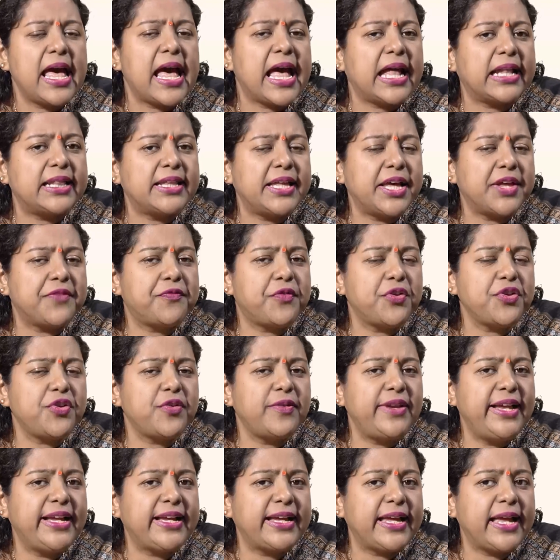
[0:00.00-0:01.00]
and therefore
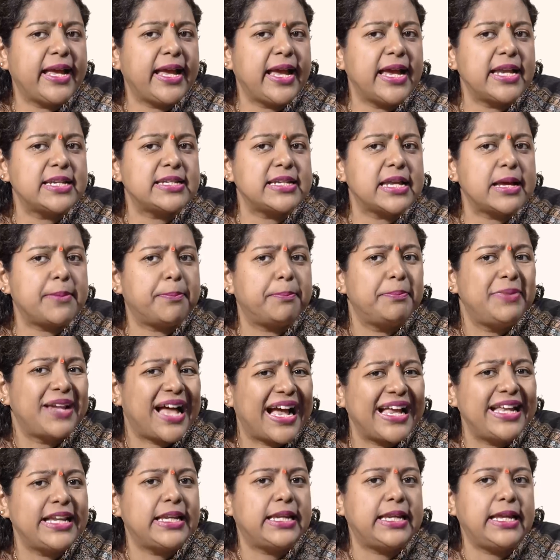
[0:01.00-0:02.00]
you're linking it
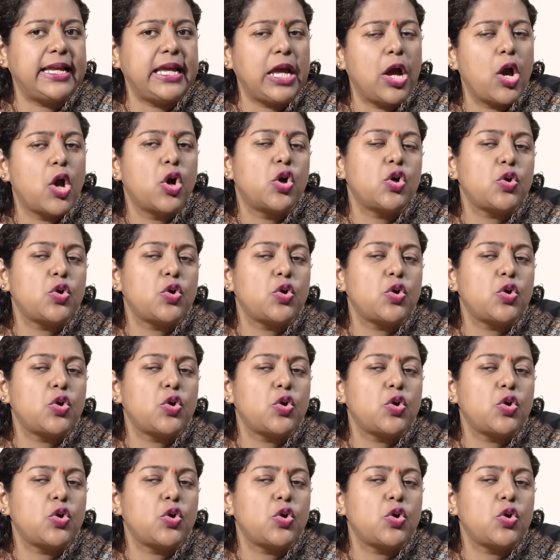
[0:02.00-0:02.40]
blindly